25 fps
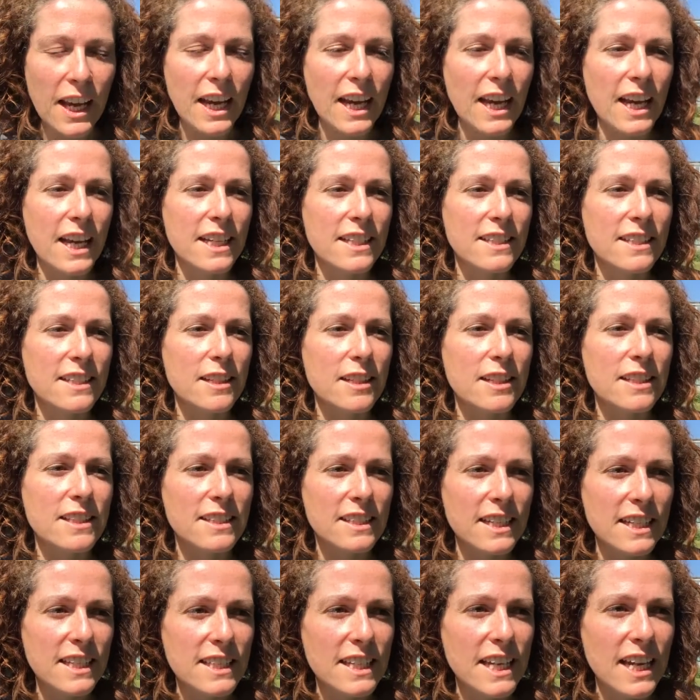It's
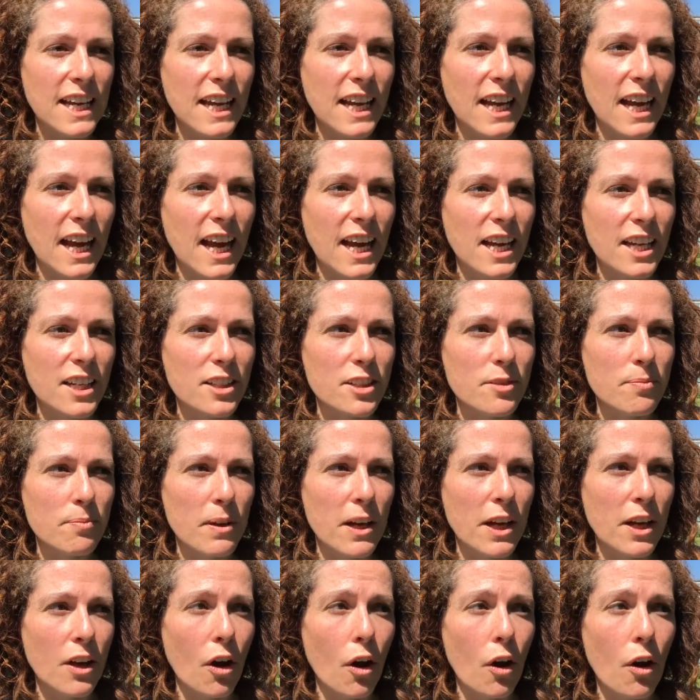sitting and
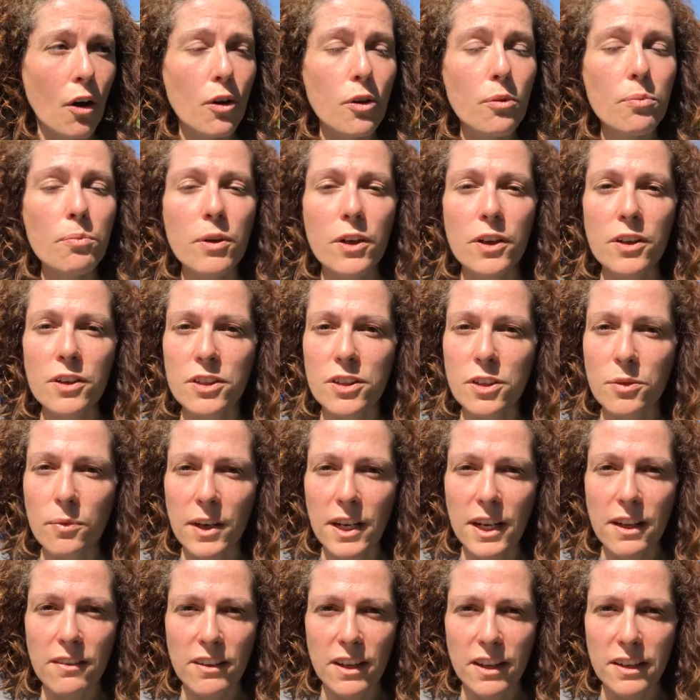being open to
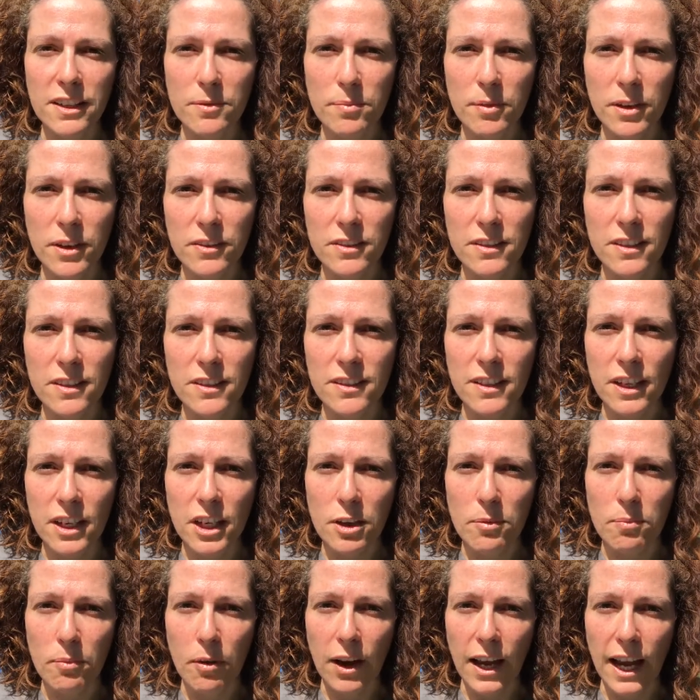any of the experiences
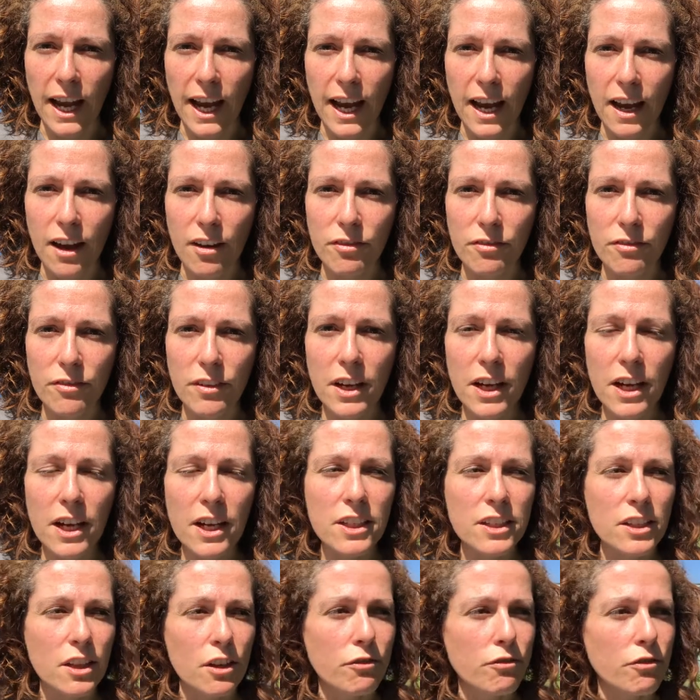that you might have.
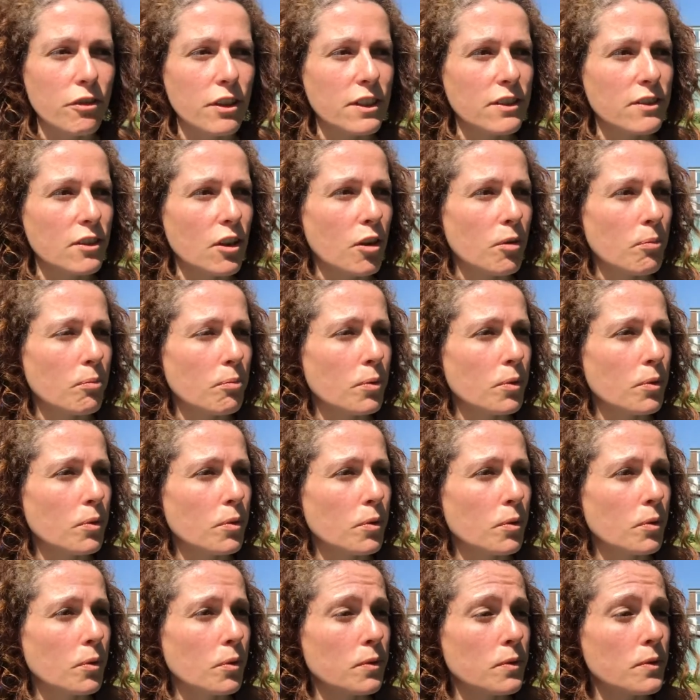So for
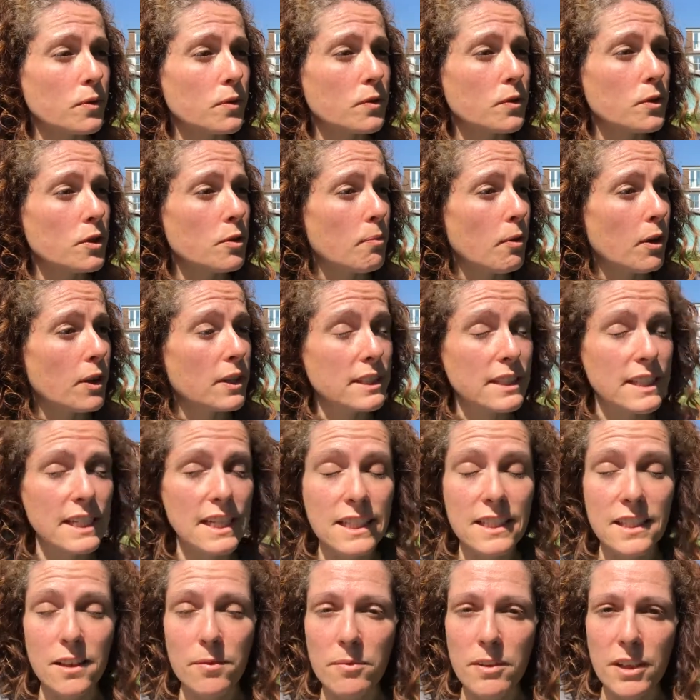example, you might see
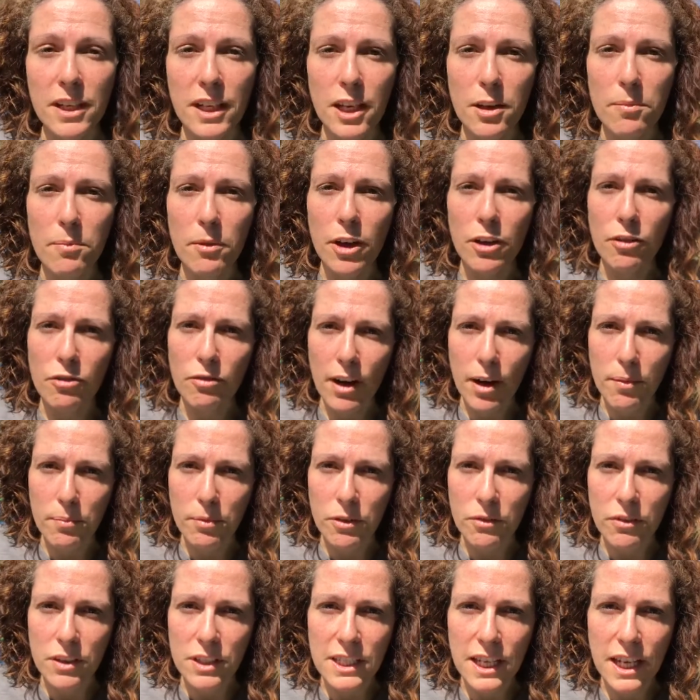something and it might grab
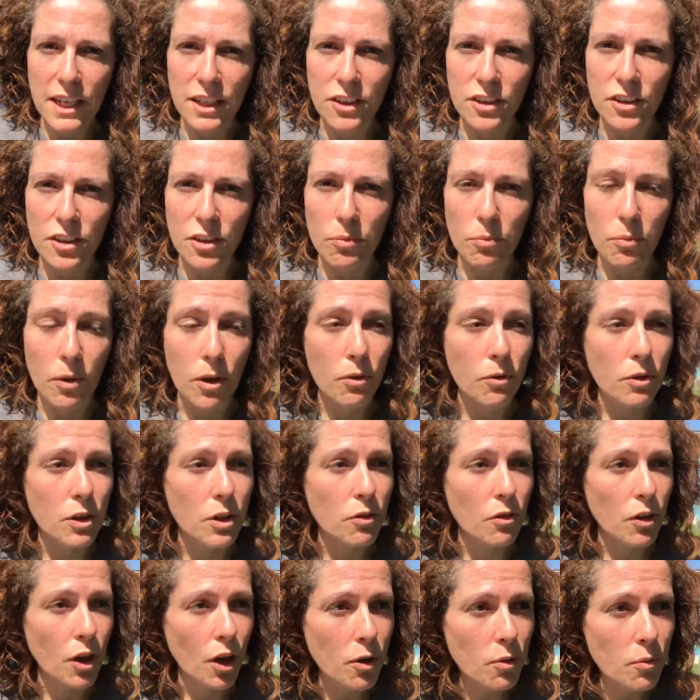your attention. Well,
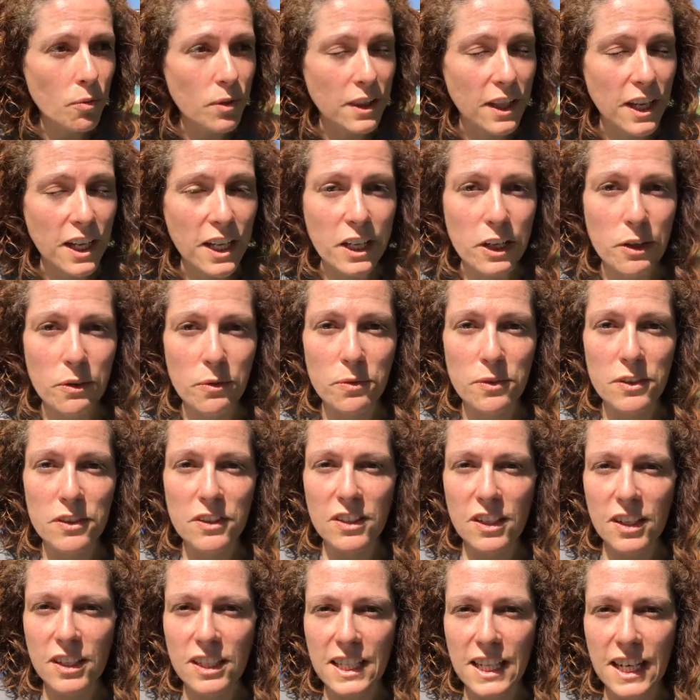you go with it, you
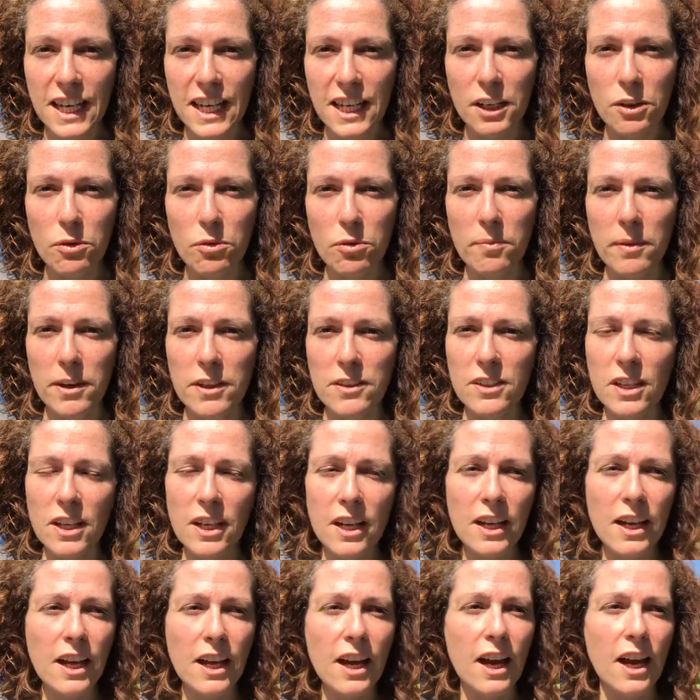study it, you almost
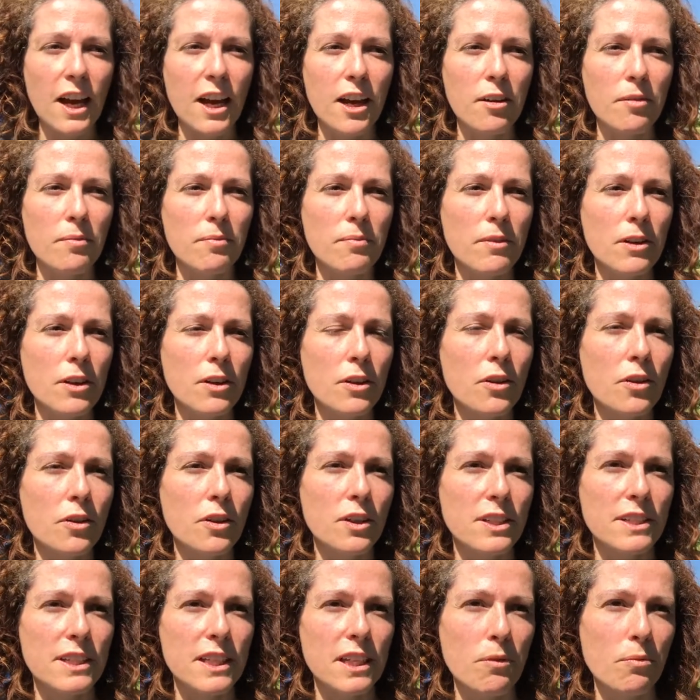um,
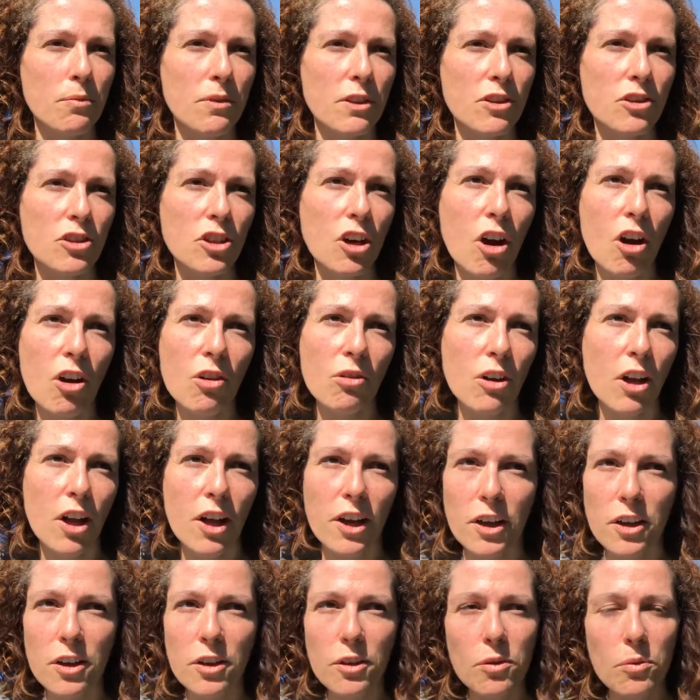look at it with
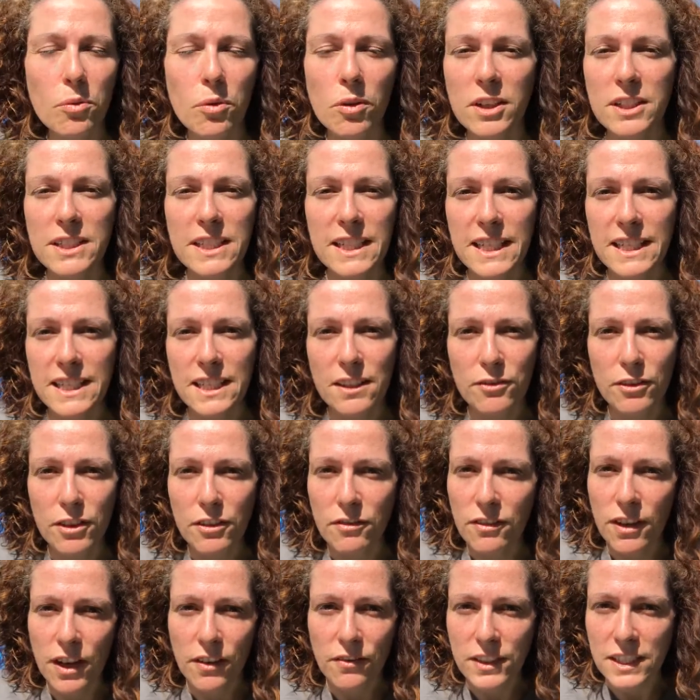childlike quality as if
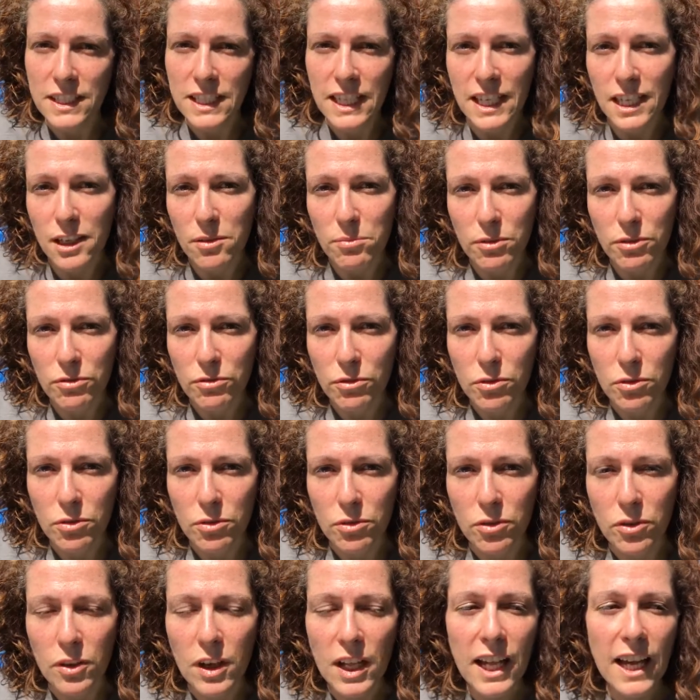you've never seen it
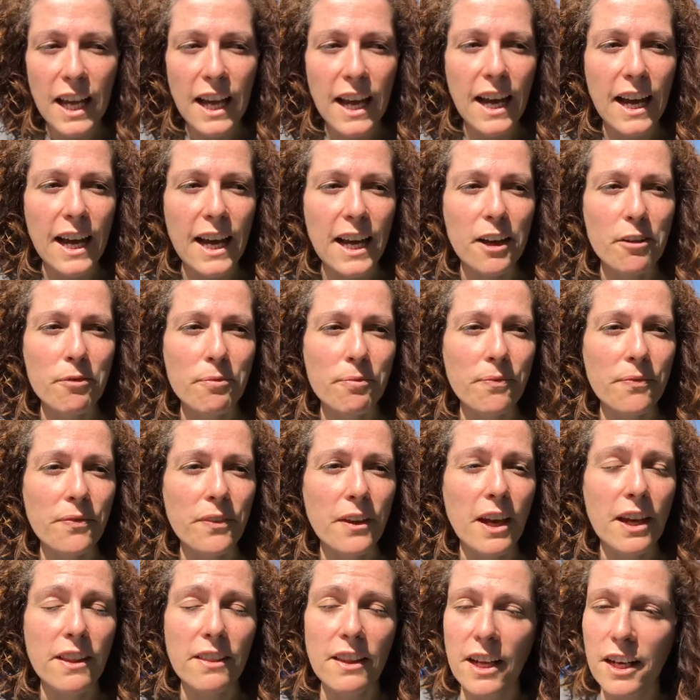before. Um,
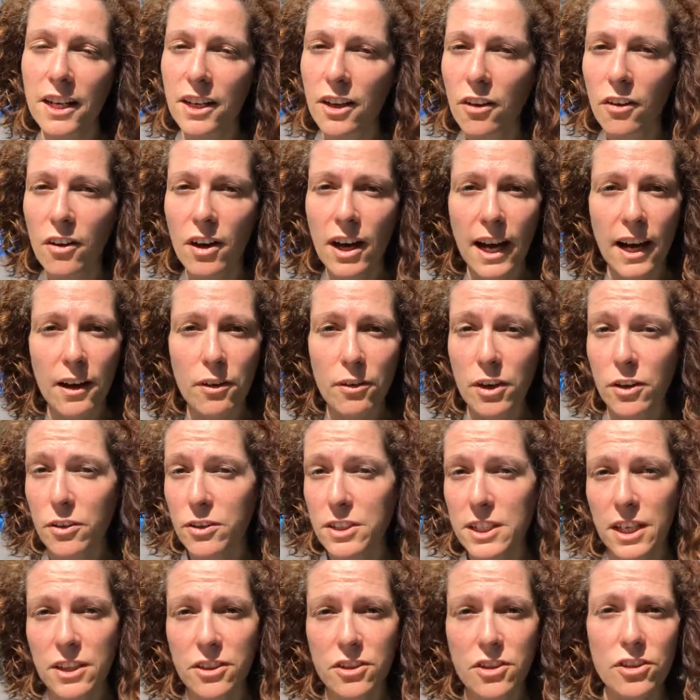and then you allow your
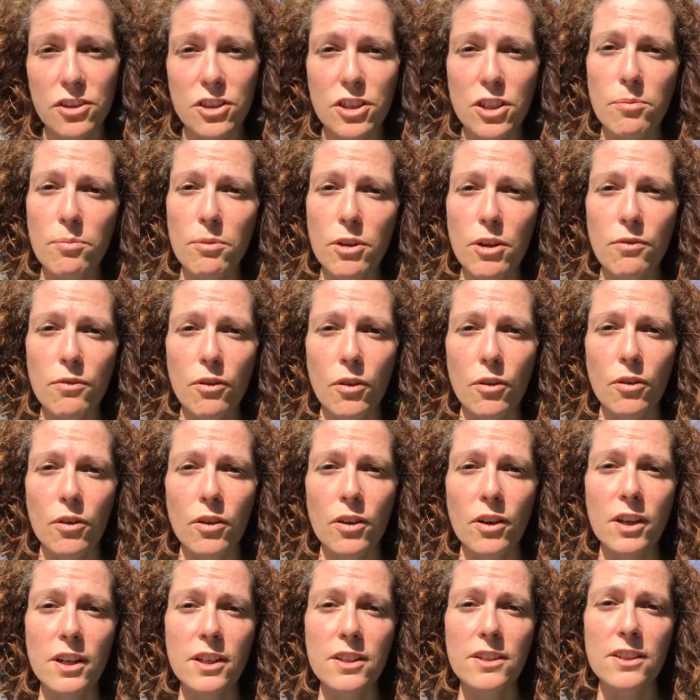attention to move
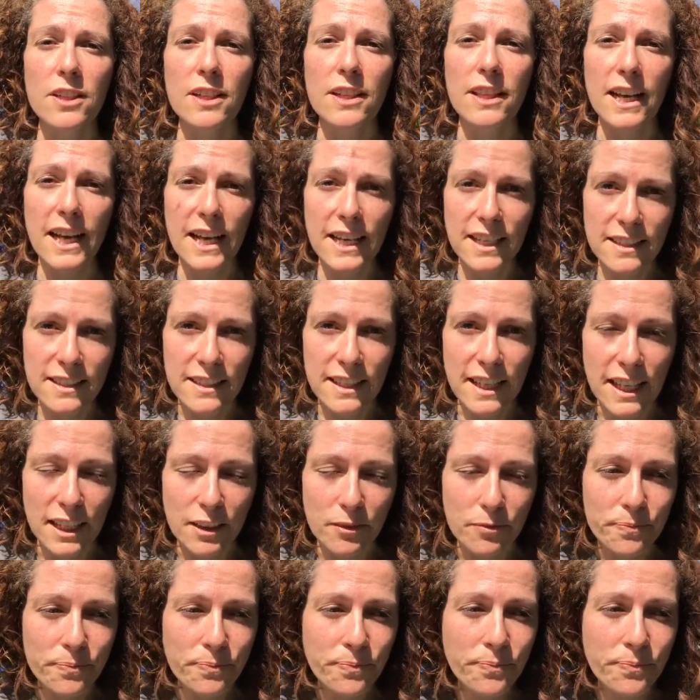on to the next thing.